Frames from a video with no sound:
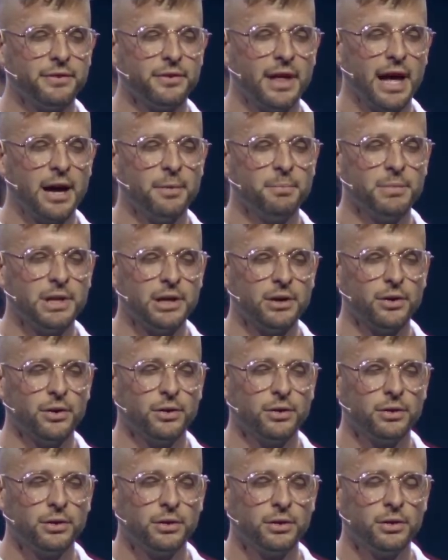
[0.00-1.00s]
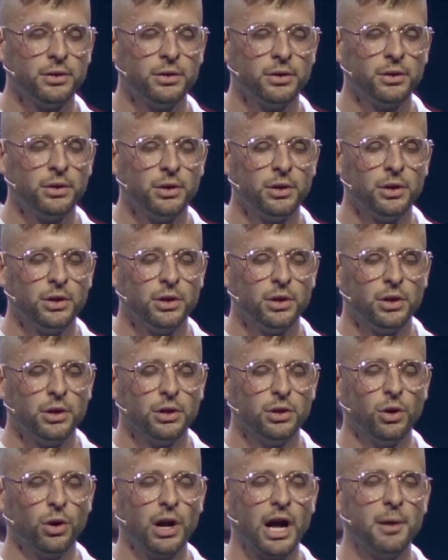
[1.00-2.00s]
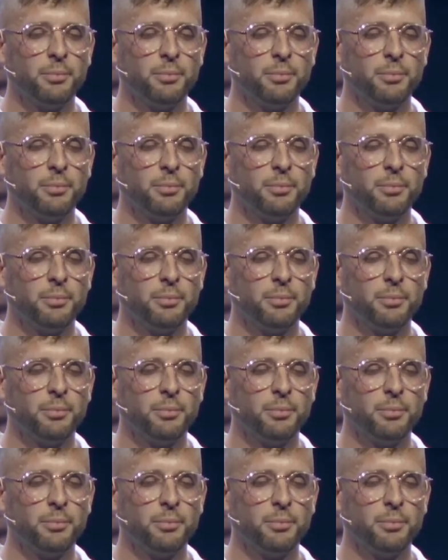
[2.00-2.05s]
that meal. Lord, I